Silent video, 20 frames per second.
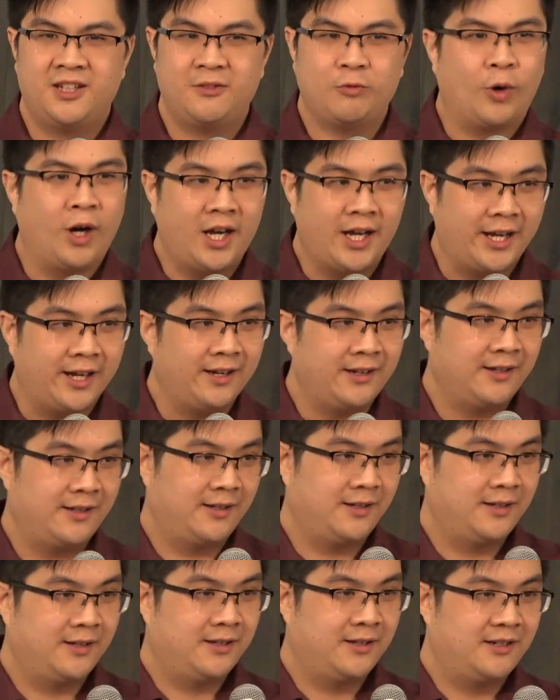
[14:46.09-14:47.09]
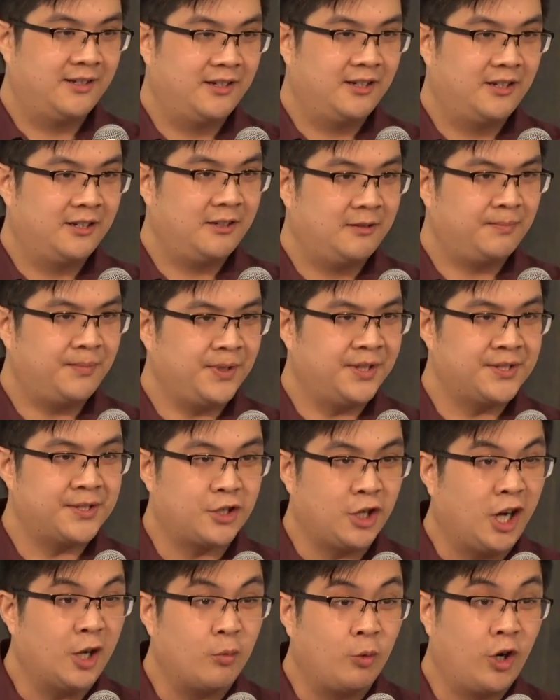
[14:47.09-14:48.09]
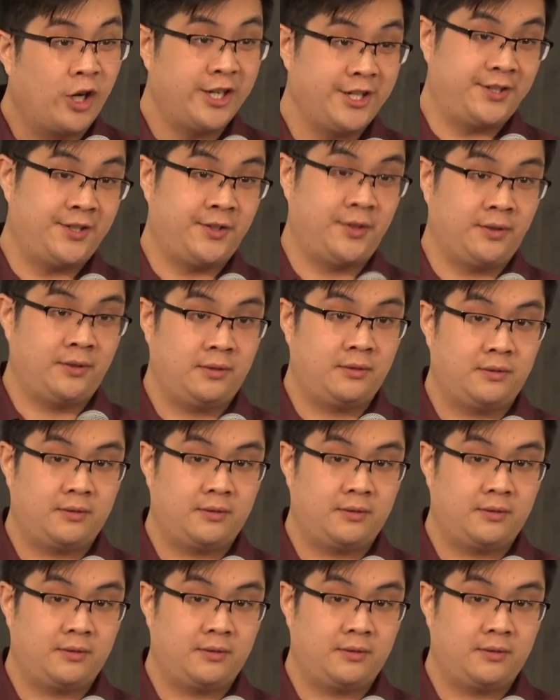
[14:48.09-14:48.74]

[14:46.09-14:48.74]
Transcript: Why? Because God wanted to.